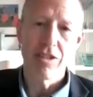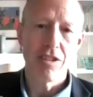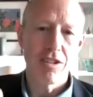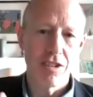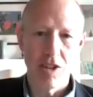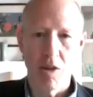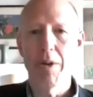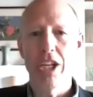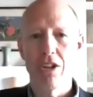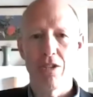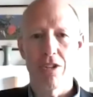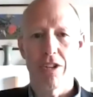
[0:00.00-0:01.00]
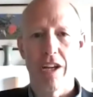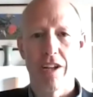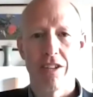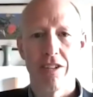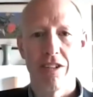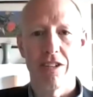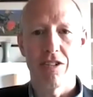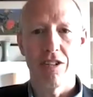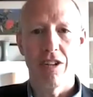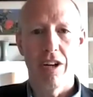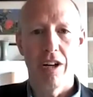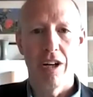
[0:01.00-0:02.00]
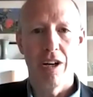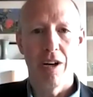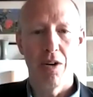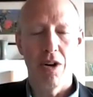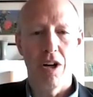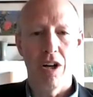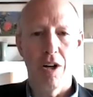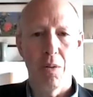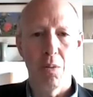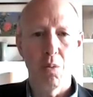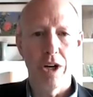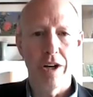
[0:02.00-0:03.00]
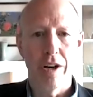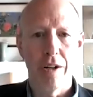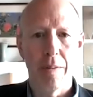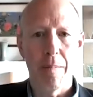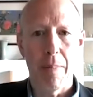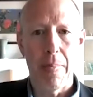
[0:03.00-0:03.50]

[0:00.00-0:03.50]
so many use cases where